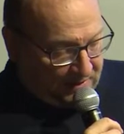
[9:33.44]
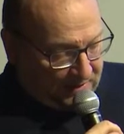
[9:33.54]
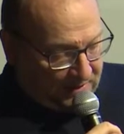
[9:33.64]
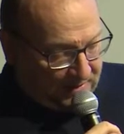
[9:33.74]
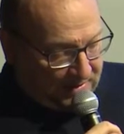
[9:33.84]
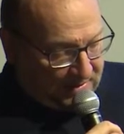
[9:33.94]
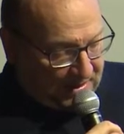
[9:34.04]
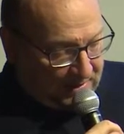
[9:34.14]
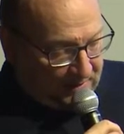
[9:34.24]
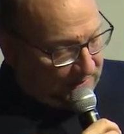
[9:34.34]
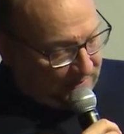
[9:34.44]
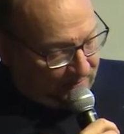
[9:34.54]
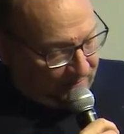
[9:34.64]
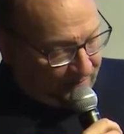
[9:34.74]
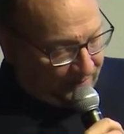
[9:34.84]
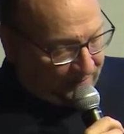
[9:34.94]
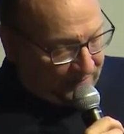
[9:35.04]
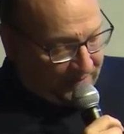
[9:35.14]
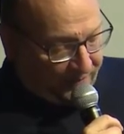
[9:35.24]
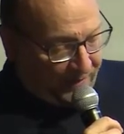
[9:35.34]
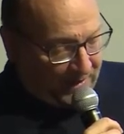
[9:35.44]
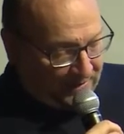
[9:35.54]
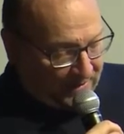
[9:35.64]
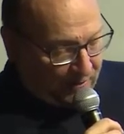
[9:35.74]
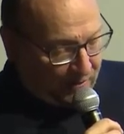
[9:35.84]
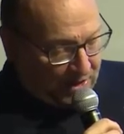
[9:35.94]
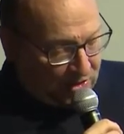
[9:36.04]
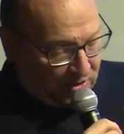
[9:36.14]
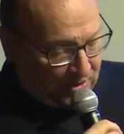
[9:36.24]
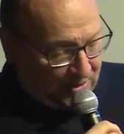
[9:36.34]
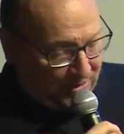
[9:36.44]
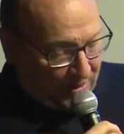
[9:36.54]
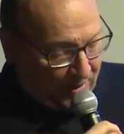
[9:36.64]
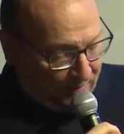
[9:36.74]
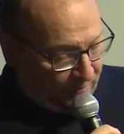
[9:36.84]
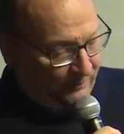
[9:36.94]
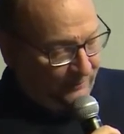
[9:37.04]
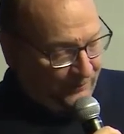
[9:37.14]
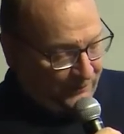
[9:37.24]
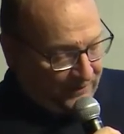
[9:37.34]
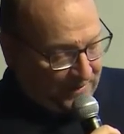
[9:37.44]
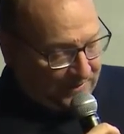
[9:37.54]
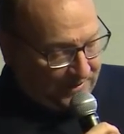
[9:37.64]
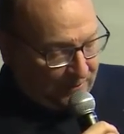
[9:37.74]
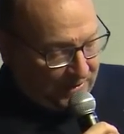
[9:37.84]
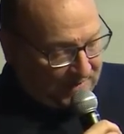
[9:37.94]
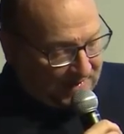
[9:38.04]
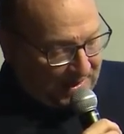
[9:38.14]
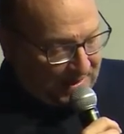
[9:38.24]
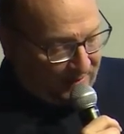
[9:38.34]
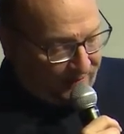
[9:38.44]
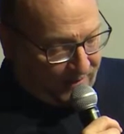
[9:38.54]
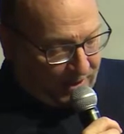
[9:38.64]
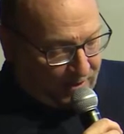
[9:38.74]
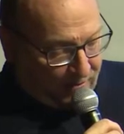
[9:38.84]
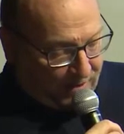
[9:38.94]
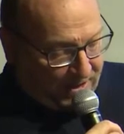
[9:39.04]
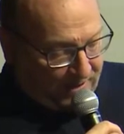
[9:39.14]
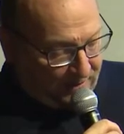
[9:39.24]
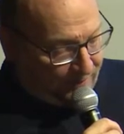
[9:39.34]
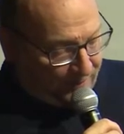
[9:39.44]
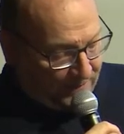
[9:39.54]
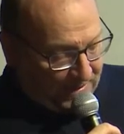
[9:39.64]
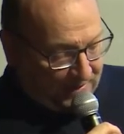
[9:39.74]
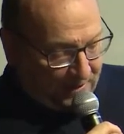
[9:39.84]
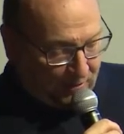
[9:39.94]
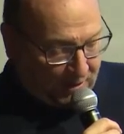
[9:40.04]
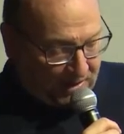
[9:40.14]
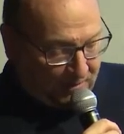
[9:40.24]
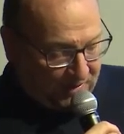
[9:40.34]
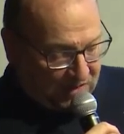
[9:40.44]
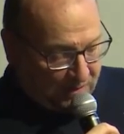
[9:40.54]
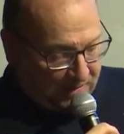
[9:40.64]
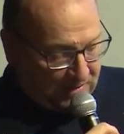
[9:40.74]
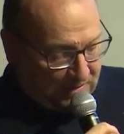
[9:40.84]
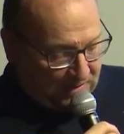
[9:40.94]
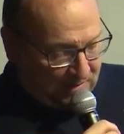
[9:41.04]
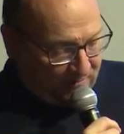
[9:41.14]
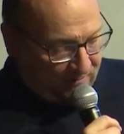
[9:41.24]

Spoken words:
and understand the final equation and law. They will sail far away at incredible speeds,